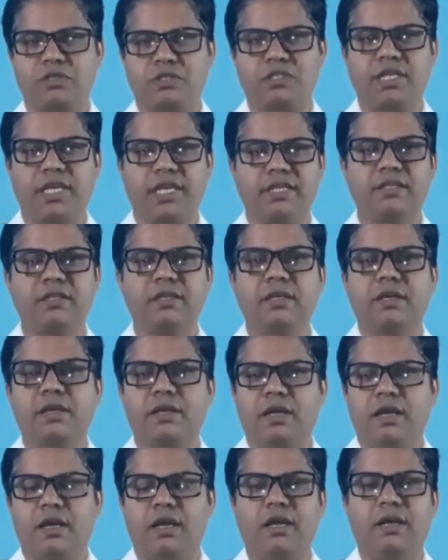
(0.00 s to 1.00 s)
state,
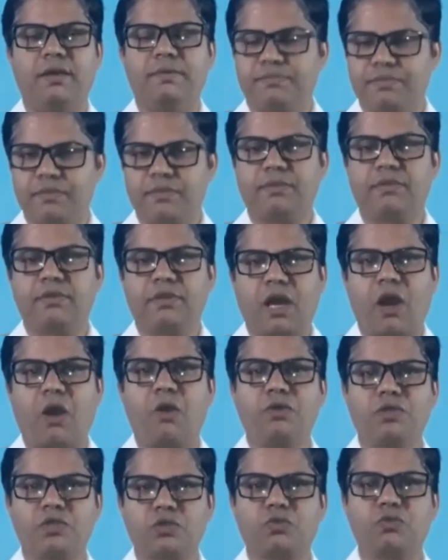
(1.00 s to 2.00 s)

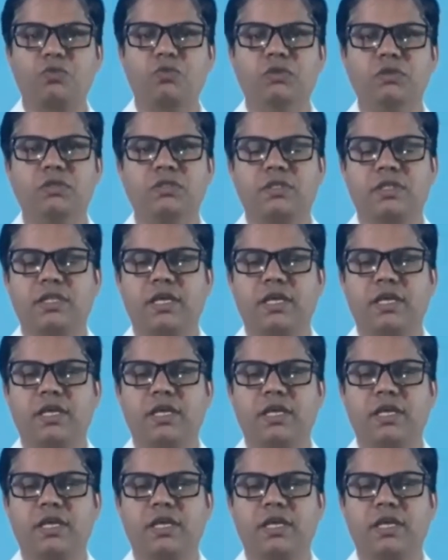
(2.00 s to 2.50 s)
our schools.